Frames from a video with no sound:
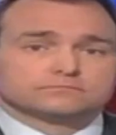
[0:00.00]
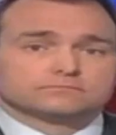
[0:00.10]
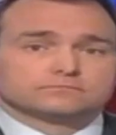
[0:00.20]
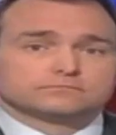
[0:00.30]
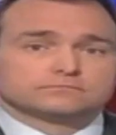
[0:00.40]

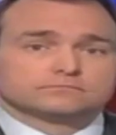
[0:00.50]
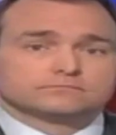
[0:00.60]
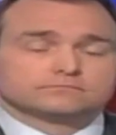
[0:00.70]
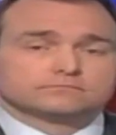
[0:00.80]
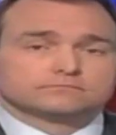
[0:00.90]

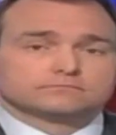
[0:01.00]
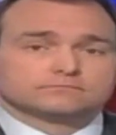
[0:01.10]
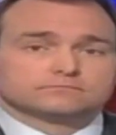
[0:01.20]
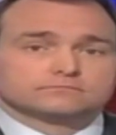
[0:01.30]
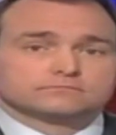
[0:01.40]

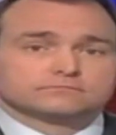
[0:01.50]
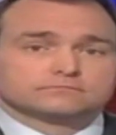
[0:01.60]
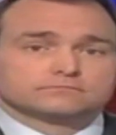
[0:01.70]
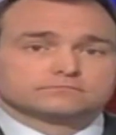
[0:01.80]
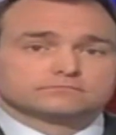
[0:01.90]

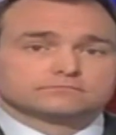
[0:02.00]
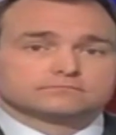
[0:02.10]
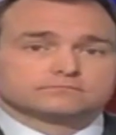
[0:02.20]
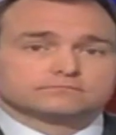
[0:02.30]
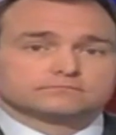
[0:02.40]

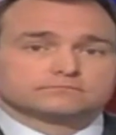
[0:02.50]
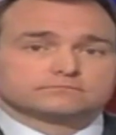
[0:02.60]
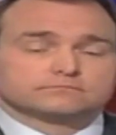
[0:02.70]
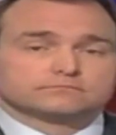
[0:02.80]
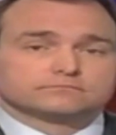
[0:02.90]

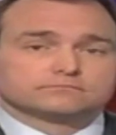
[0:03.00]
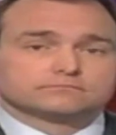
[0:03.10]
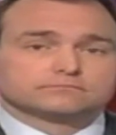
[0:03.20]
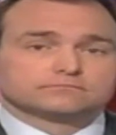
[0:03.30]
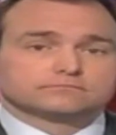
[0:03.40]

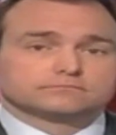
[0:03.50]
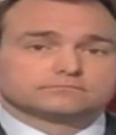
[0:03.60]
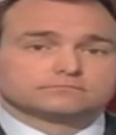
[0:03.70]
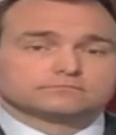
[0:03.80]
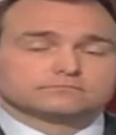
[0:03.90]

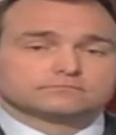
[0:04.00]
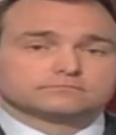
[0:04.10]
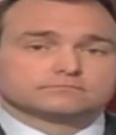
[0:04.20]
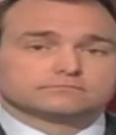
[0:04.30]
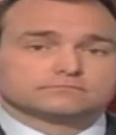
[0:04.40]

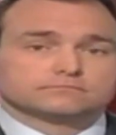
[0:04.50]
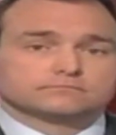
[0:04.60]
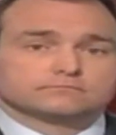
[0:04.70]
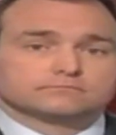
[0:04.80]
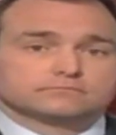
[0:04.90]

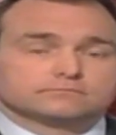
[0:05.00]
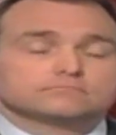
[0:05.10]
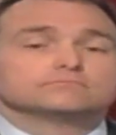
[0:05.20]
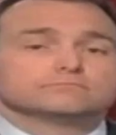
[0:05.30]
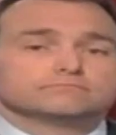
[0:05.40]

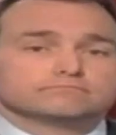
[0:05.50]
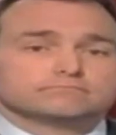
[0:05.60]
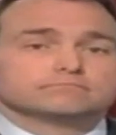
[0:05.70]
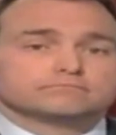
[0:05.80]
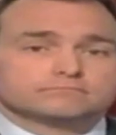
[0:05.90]

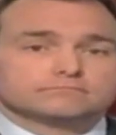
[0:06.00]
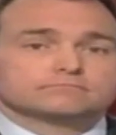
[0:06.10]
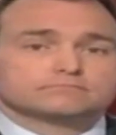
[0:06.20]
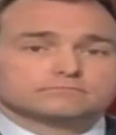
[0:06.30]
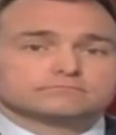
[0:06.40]

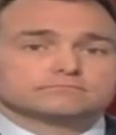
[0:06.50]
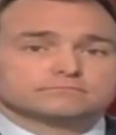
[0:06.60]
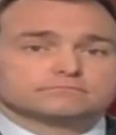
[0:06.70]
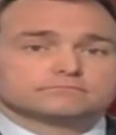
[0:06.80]
(silent)